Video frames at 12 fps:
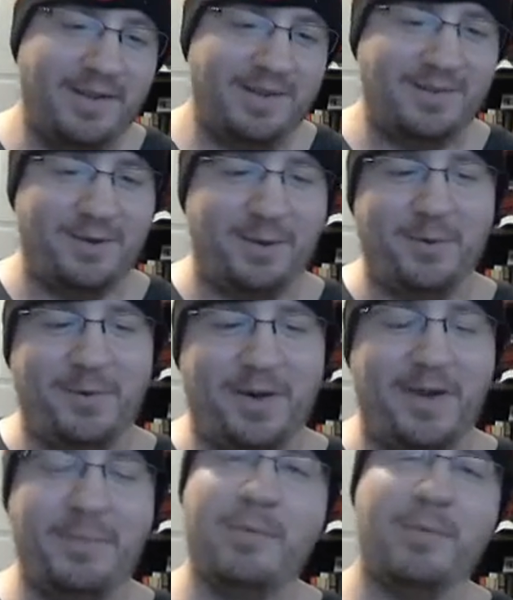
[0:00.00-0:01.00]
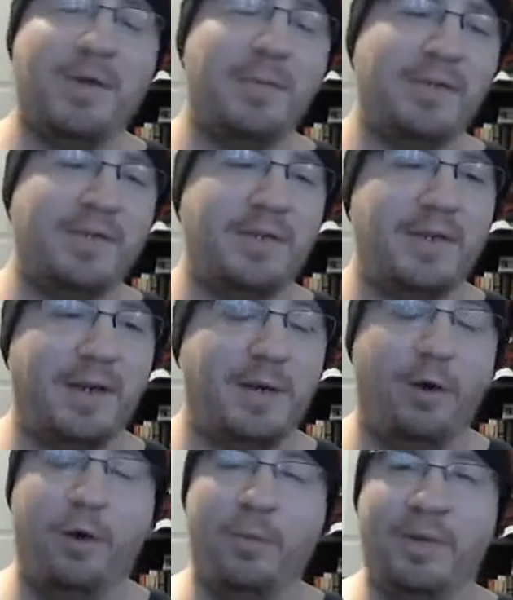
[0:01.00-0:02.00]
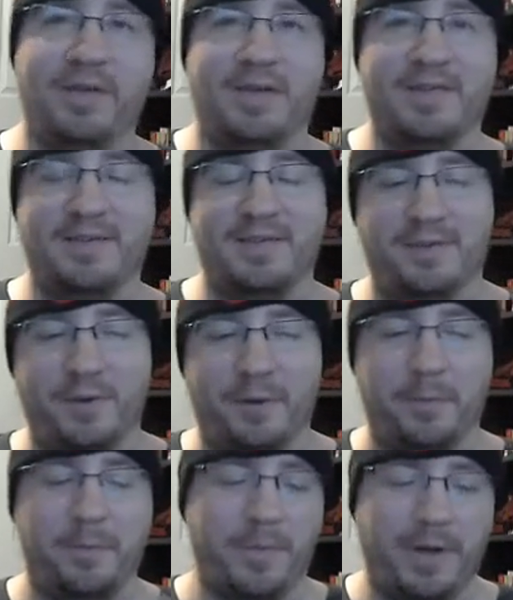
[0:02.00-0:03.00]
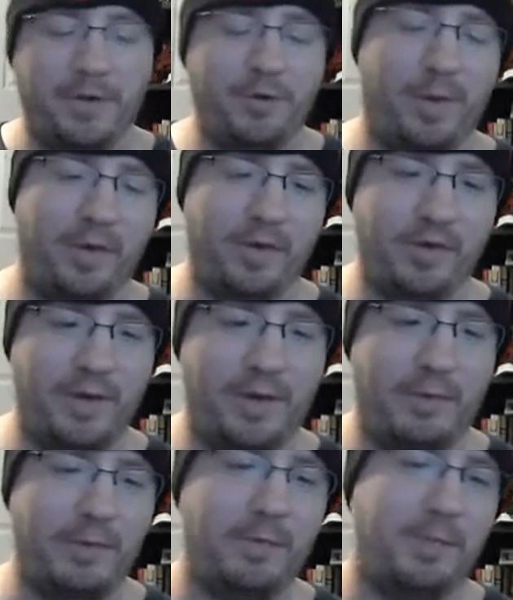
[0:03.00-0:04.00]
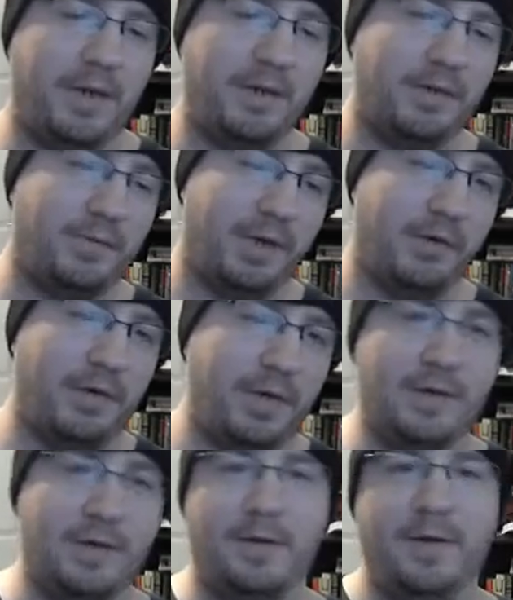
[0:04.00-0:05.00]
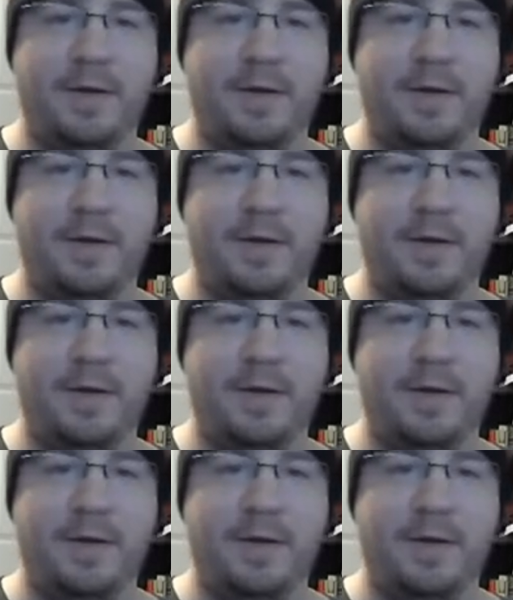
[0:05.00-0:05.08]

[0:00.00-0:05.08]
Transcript: So I've been pretty busy. I get home exhausted, so I do apologize for that one. But we are here.